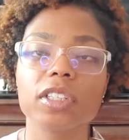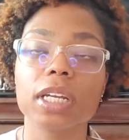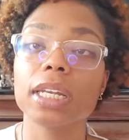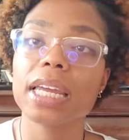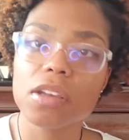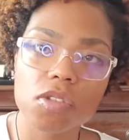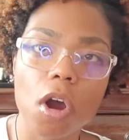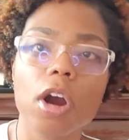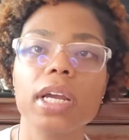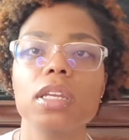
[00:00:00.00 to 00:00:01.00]
The links
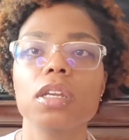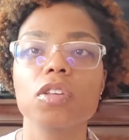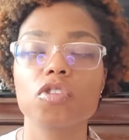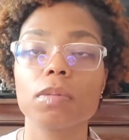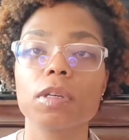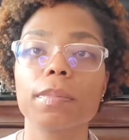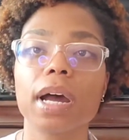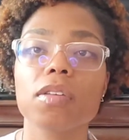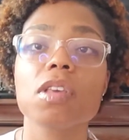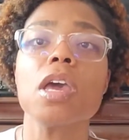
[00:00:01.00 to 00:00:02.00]
are in the description
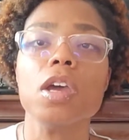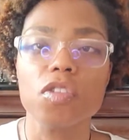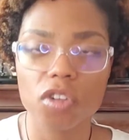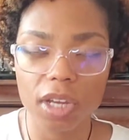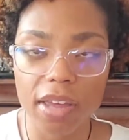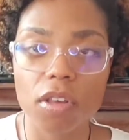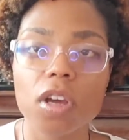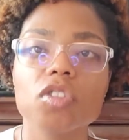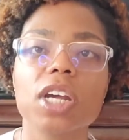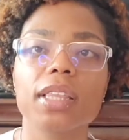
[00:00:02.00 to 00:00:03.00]
box, so you guys can
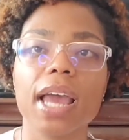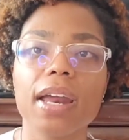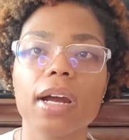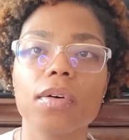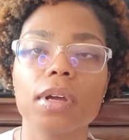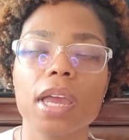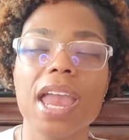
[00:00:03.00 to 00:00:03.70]
go check that out.